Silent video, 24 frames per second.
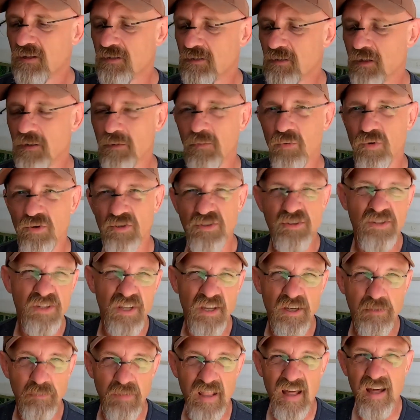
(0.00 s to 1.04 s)
In other words,
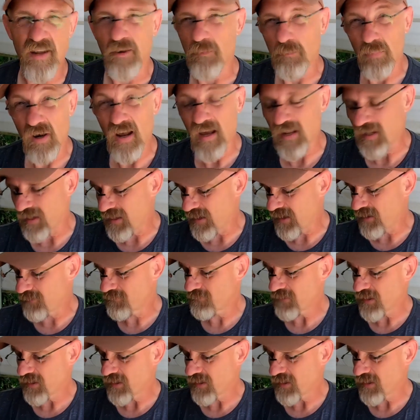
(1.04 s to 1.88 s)
dim light or bright light.